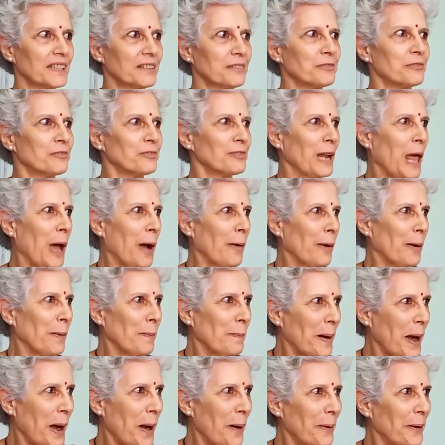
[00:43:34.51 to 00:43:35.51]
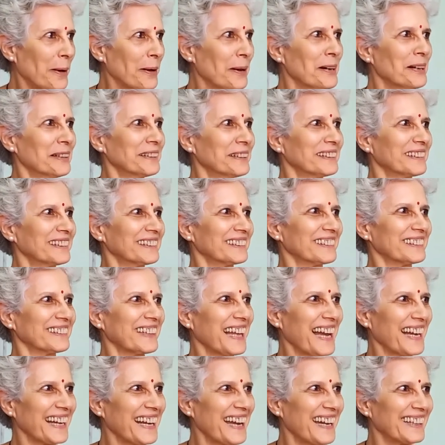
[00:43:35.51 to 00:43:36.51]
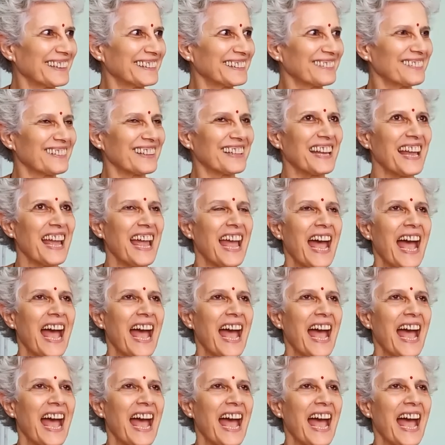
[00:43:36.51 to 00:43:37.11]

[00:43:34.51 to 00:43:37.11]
flower power, you know, that kind of thing.